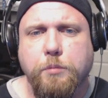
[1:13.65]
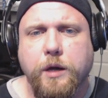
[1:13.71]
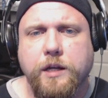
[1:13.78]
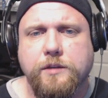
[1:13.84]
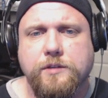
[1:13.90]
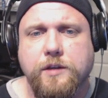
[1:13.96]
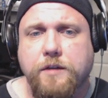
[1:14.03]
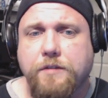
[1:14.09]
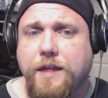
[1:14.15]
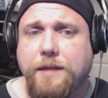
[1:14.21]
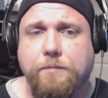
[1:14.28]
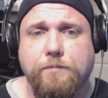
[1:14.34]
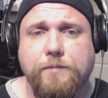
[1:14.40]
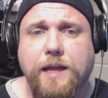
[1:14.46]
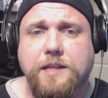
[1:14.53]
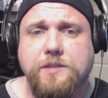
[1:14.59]
But uh,
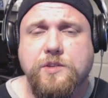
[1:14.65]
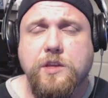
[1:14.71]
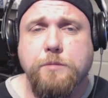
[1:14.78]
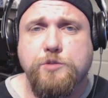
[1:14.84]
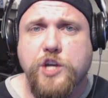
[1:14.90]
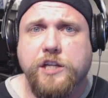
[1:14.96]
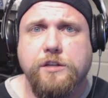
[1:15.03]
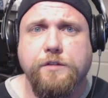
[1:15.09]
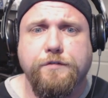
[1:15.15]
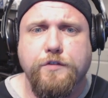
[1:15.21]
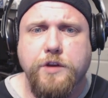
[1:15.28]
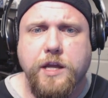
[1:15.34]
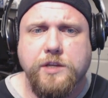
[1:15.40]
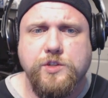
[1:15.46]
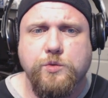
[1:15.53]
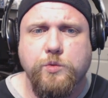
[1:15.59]
that that's the objective for
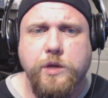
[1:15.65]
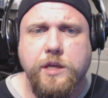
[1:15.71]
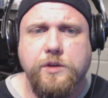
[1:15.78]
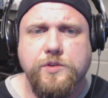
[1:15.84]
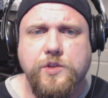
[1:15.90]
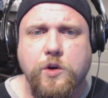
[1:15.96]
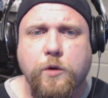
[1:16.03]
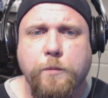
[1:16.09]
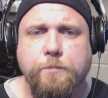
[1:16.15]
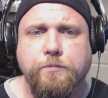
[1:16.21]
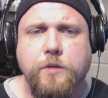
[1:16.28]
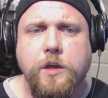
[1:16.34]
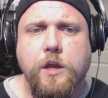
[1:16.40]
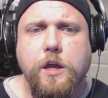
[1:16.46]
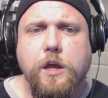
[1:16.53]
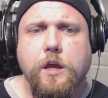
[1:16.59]
next week. So
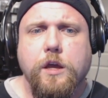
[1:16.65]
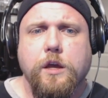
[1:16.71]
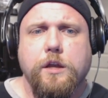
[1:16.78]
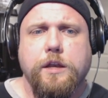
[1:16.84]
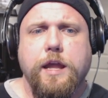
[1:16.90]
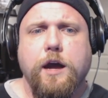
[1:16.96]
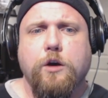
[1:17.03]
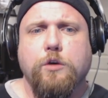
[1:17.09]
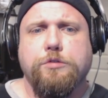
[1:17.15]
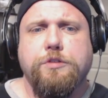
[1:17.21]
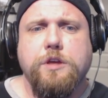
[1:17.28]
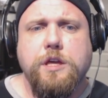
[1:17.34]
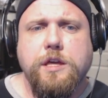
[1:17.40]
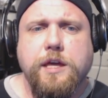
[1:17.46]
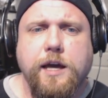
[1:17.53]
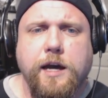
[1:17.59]
now
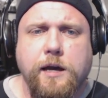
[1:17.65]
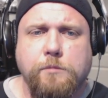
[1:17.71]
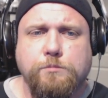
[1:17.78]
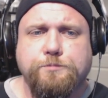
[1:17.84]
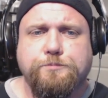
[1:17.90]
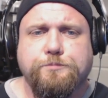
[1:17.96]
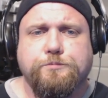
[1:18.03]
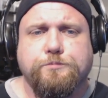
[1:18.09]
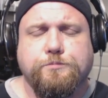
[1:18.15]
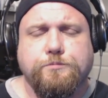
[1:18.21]
the um,